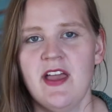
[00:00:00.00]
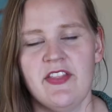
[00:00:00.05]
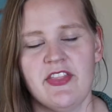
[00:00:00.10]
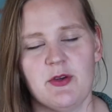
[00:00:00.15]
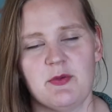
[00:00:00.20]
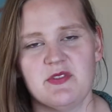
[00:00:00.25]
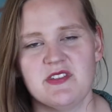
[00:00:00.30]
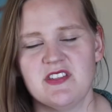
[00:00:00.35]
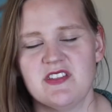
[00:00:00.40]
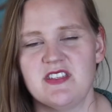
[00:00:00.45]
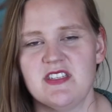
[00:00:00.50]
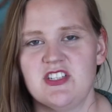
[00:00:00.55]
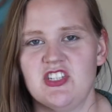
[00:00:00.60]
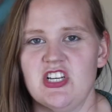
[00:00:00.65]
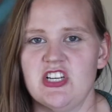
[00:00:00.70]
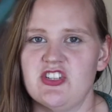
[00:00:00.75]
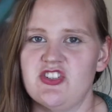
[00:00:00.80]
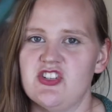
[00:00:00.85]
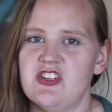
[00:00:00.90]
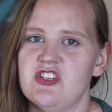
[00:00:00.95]
There was a
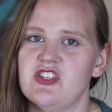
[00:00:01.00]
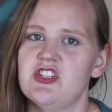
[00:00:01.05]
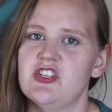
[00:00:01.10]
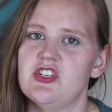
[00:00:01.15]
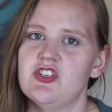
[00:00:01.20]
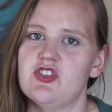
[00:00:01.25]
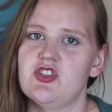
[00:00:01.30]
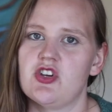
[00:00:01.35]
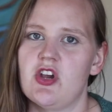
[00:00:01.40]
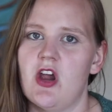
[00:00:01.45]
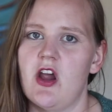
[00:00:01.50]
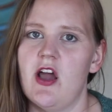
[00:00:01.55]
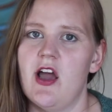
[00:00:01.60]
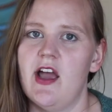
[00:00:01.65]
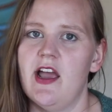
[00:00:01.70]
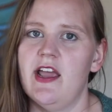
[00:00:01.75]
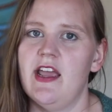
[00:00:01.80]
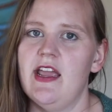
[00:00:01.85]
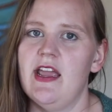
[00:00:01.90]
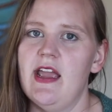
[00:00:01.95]
suggestion to
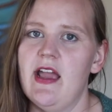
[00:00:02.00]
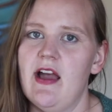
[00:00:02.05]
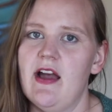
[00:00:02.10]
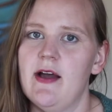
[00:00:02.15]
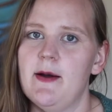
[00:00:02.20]
try